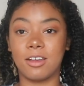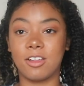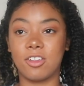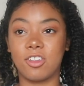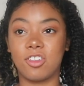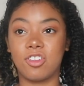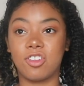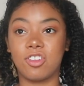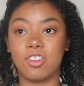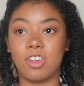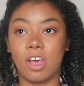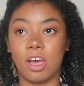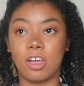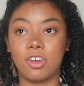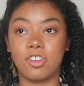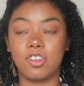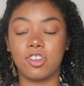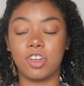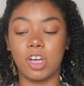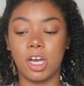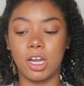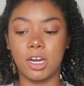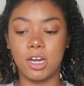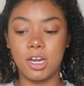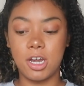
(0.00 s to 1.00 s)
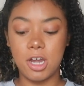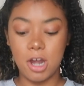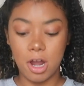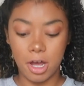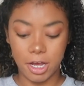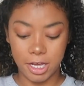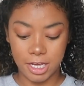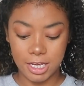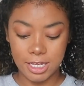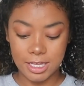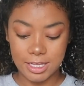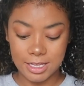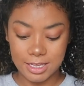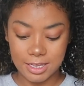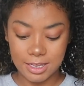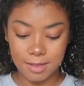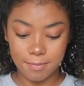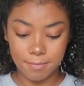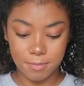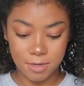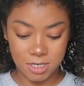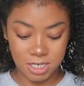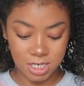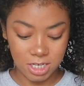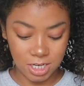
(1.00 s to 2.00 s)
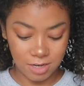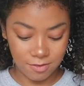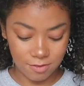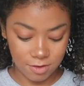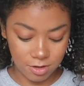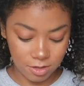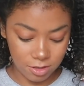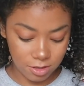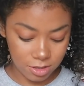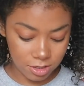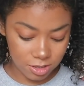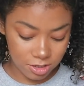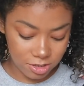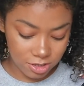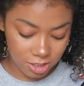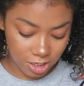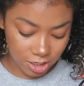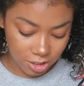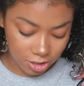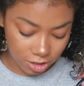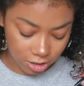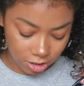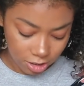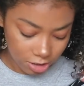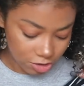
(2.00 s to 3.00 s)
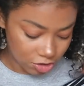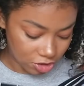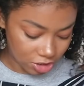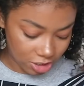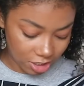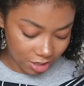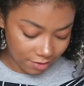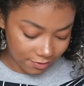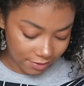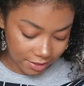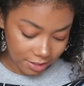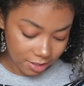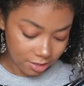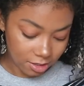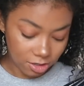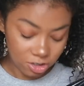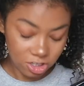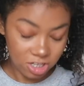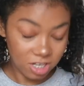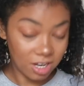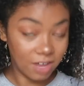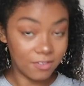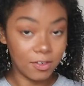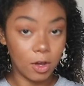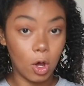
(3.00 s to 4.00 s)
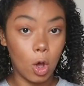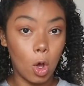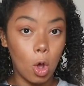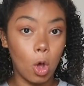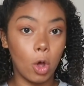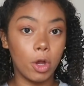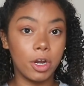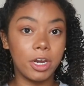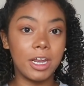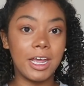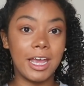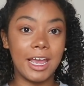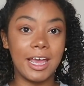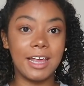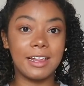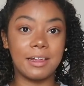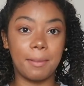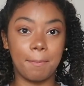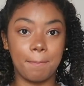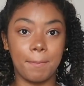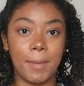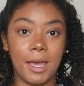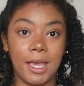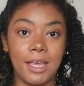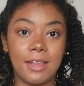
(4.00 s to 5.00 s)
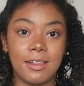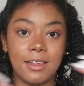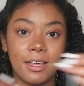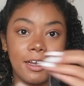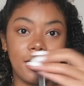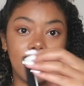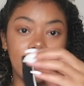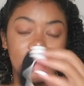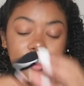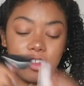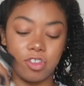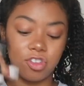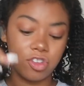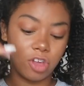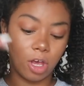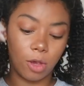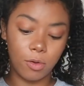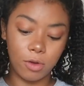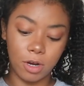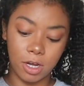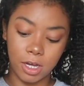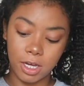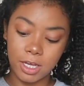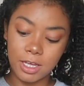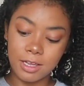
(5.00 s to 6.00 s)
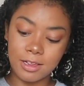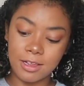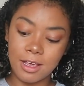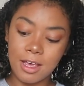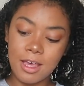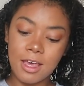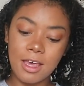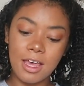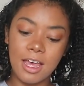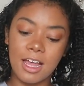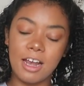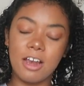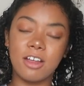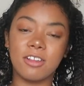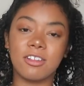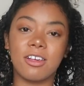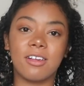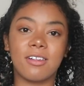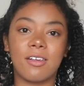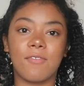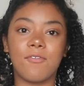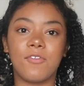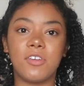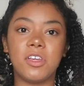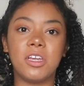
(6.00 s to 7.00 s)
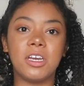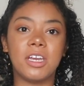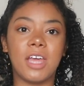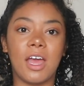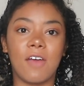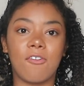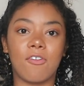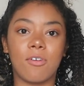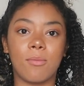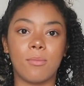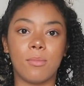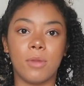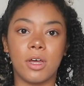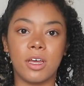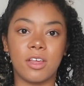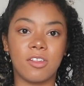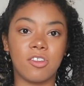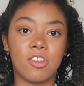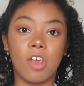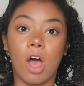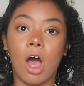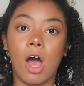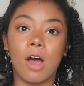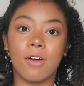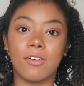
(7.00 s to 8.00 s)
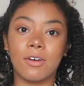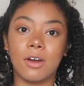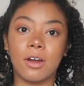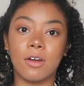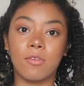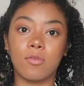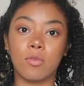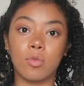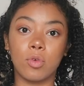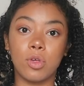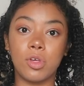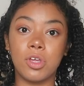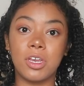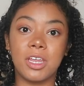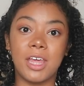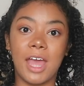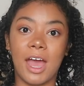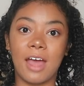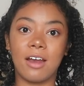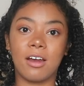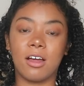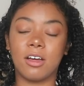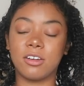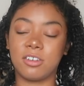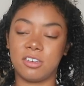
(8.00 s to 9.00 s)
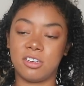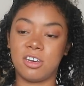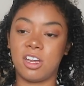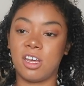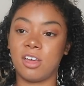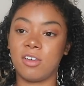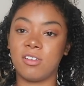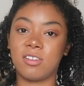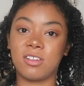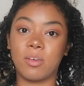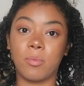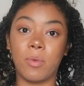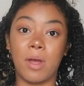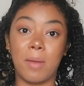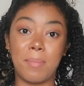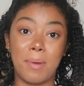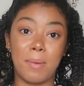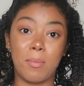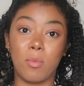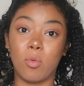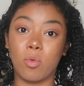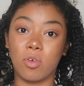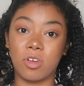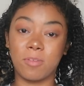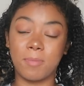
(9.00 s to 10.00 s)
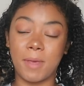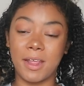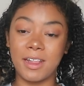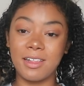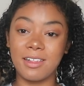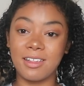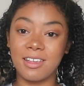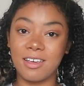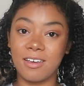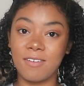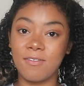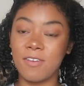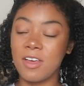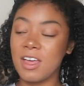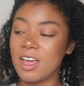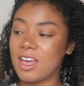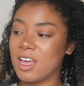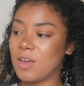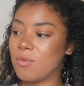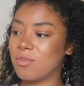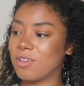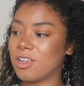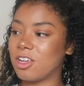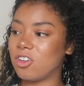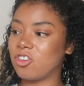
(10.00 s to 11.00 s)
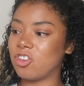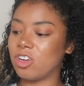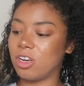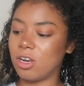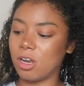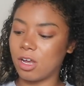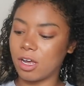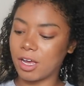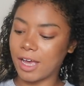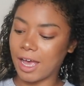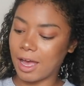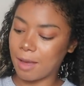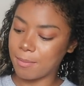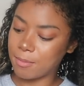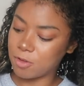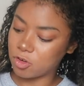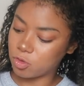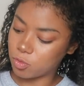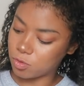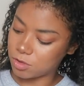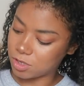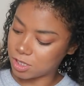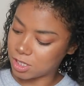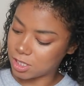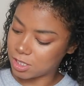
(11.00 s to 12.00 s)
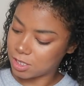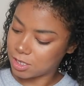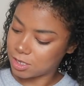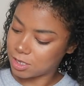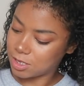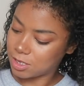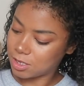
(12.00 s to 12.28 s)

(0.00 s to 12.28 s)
It's such a nice material, so I just love it on. It is amazing, like so nice. It looks like something you'd get from like Zara, or you'd get, I don't know, somewhere a bit more expensive. It was literally like, how much was this?